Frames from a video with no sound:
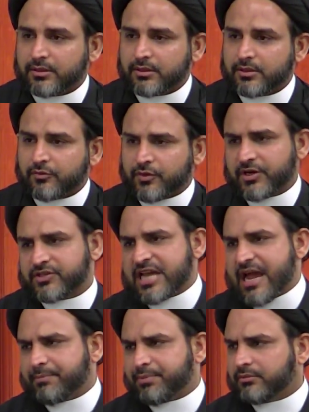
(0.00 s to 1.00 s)
For
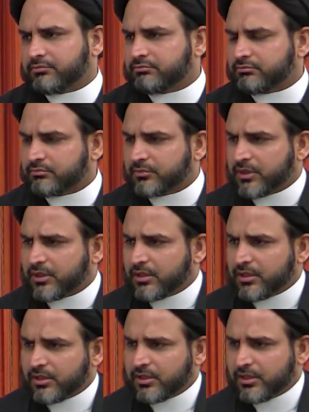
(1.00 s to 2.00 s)
example,
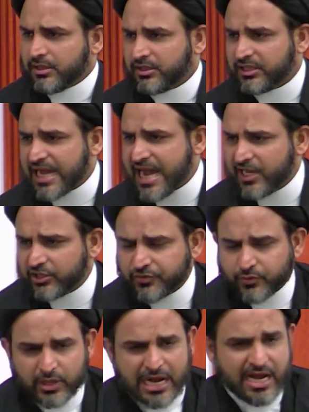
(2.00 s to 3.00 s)
the ayat of
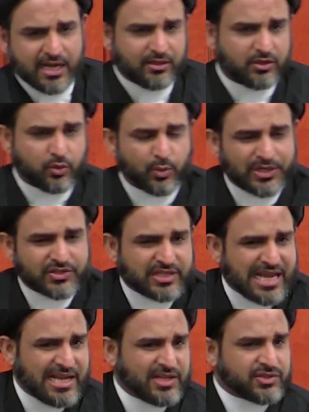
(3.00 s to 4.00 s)
Quran which
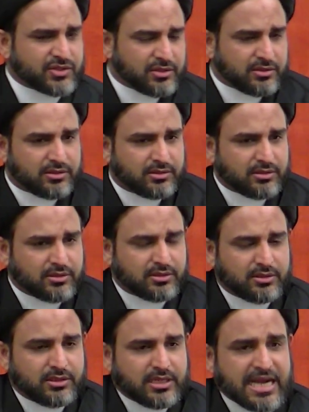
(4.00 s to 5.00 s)
says,
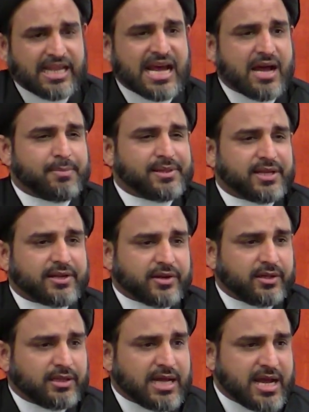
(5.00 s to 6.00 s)
Ala
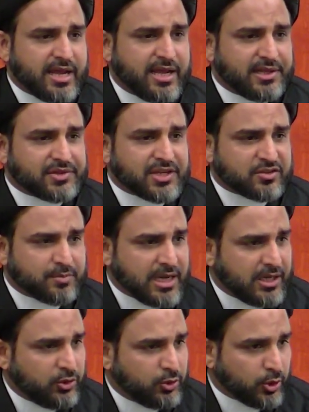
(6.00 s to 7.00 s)
bidhikrillahi
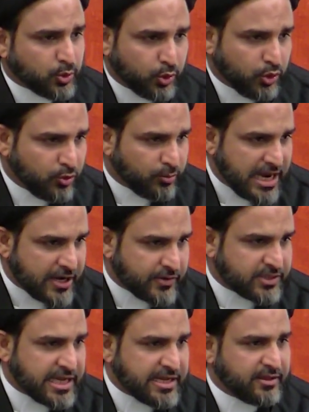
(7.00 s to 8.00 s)
tatma'innul qulub. I
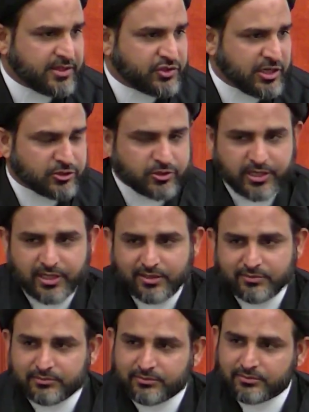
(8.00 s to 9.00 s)
recited this yesterday,
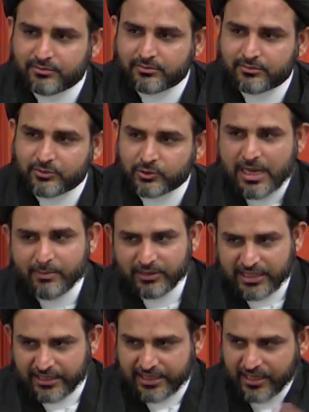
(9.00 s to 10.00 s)
so I'm
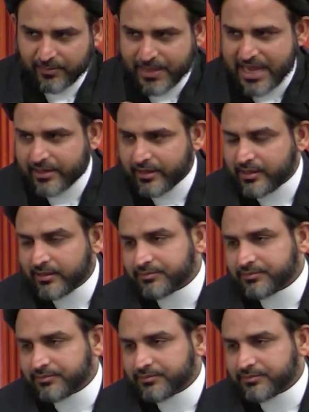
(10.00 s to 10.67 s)
linking it back again.